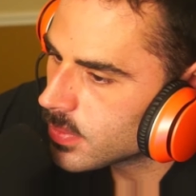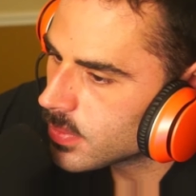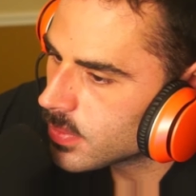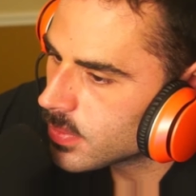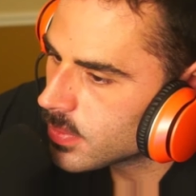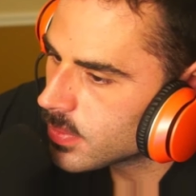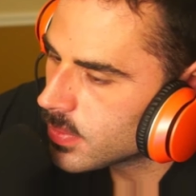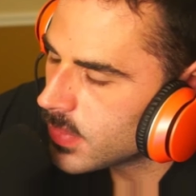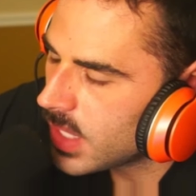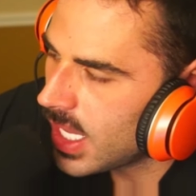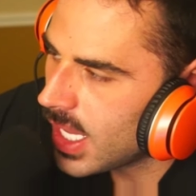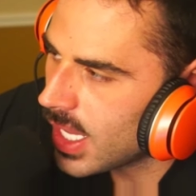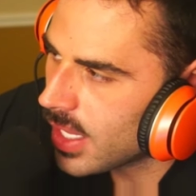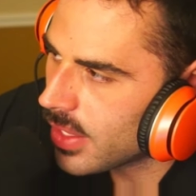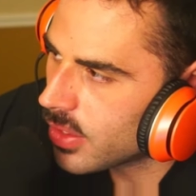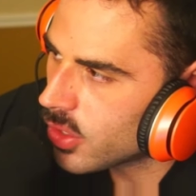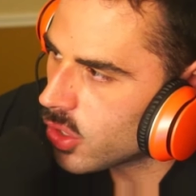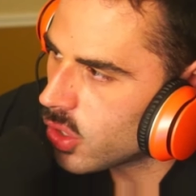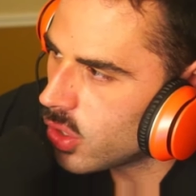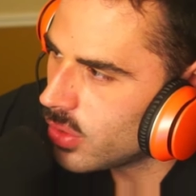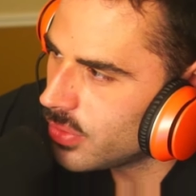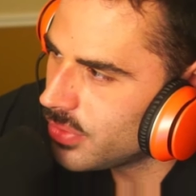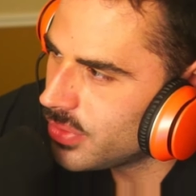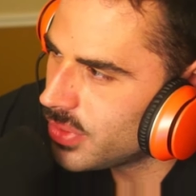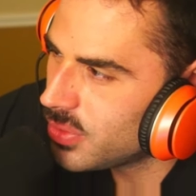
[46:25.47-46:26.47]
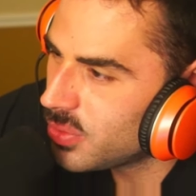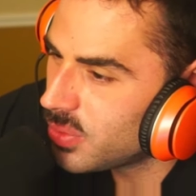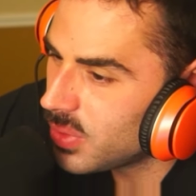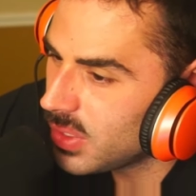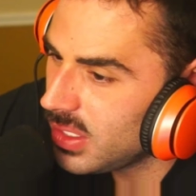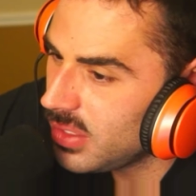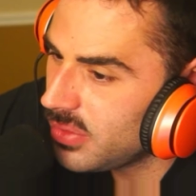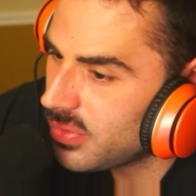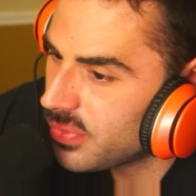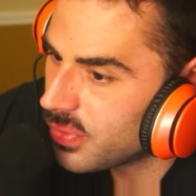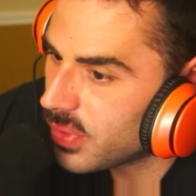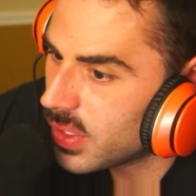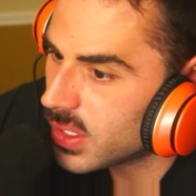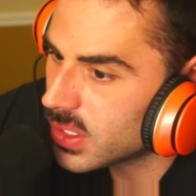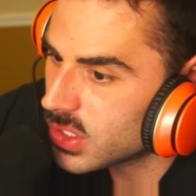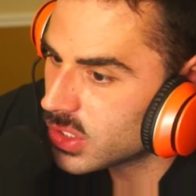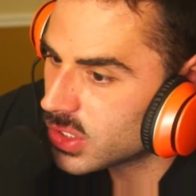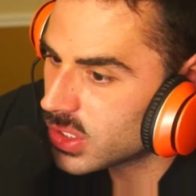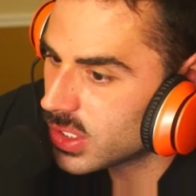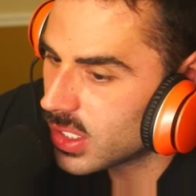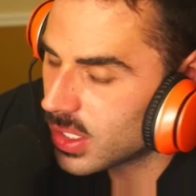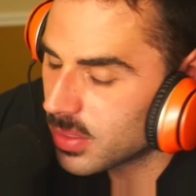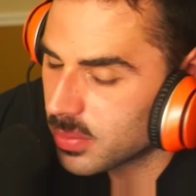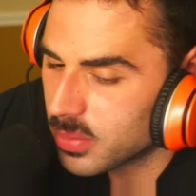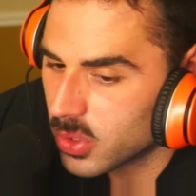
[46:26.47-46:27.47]
yeah, the COVID really fucked
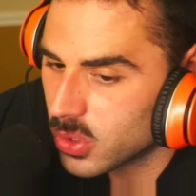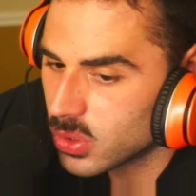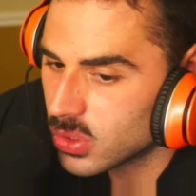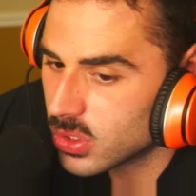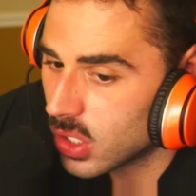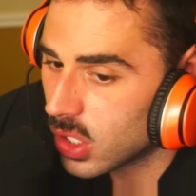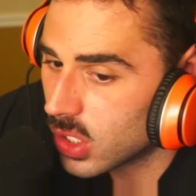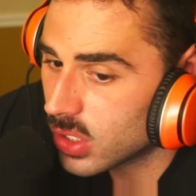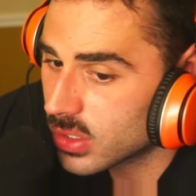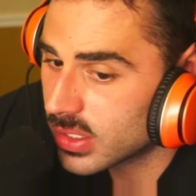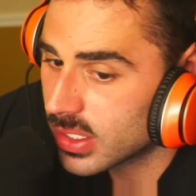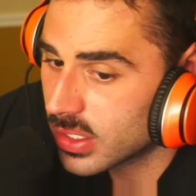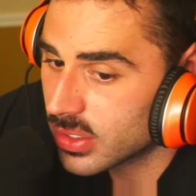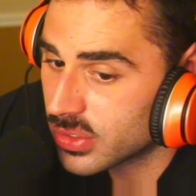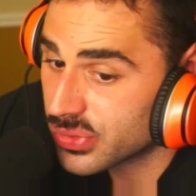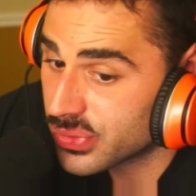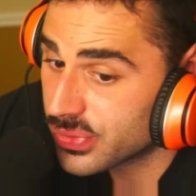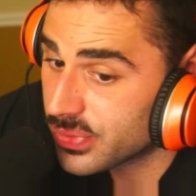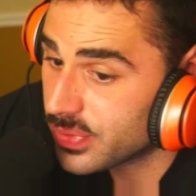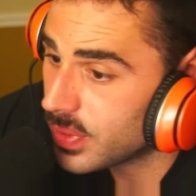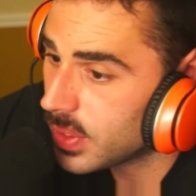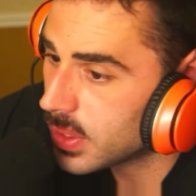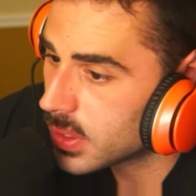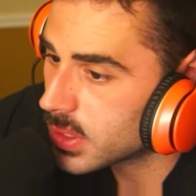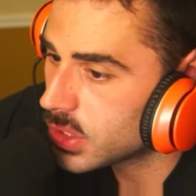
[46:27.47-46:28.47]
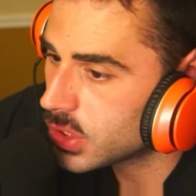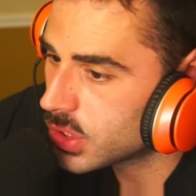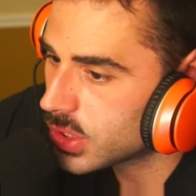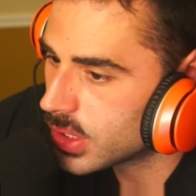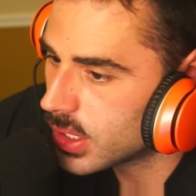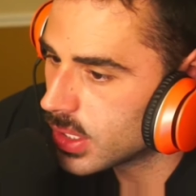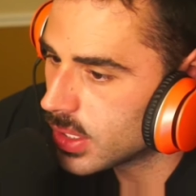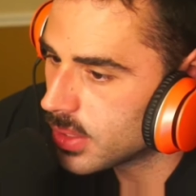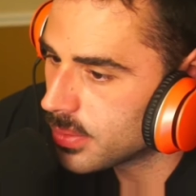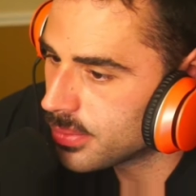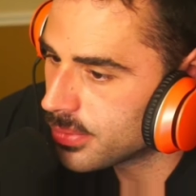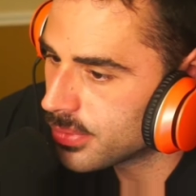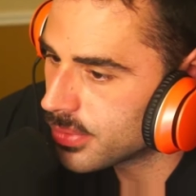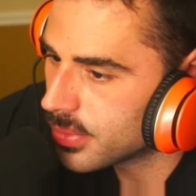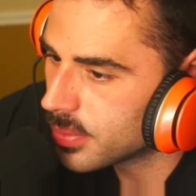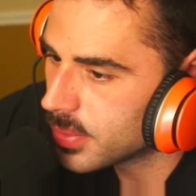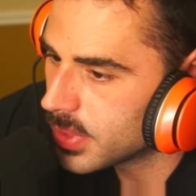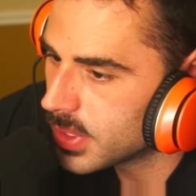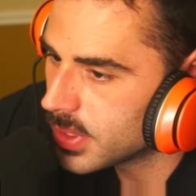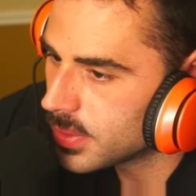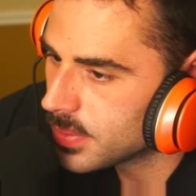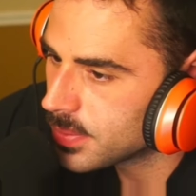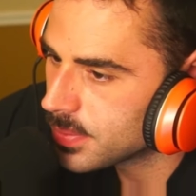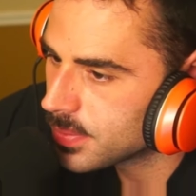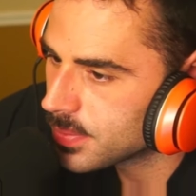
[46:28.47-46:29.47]
shit up. Those lockdowns fucked shit up for me.
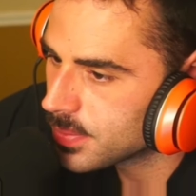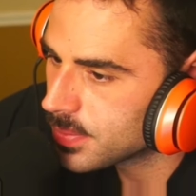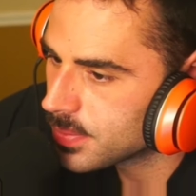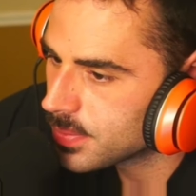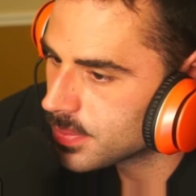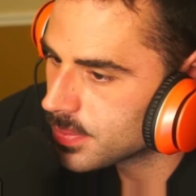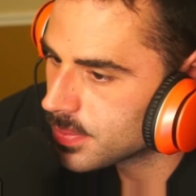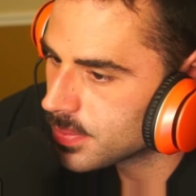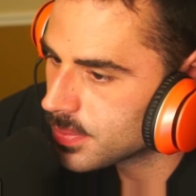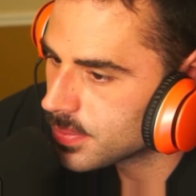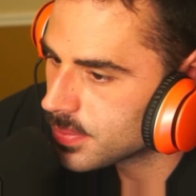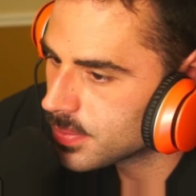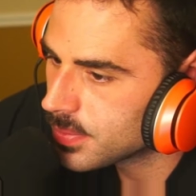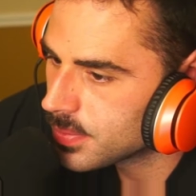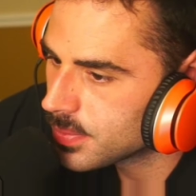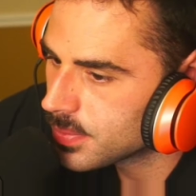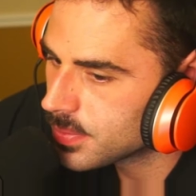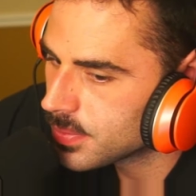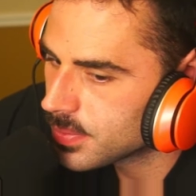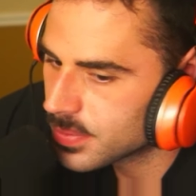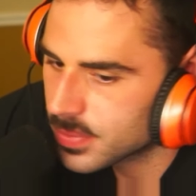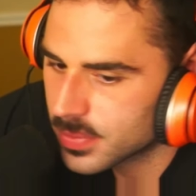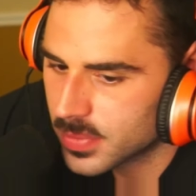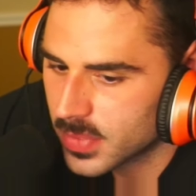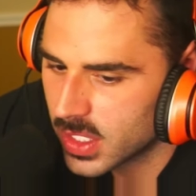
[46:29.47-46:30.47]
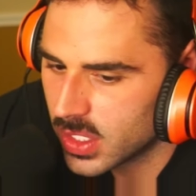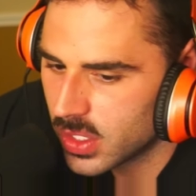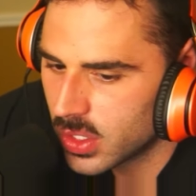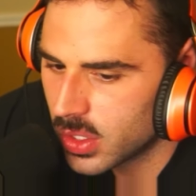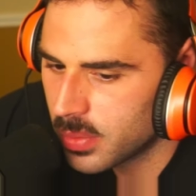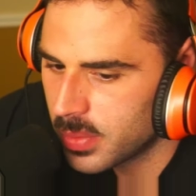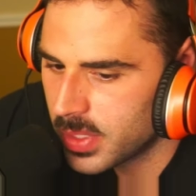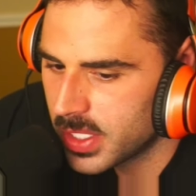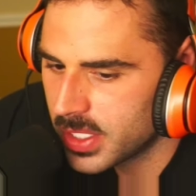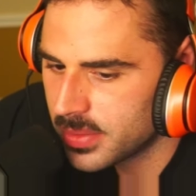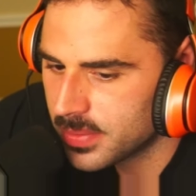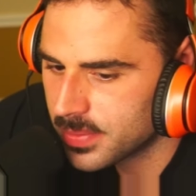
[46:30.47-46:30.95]
You know what I mean?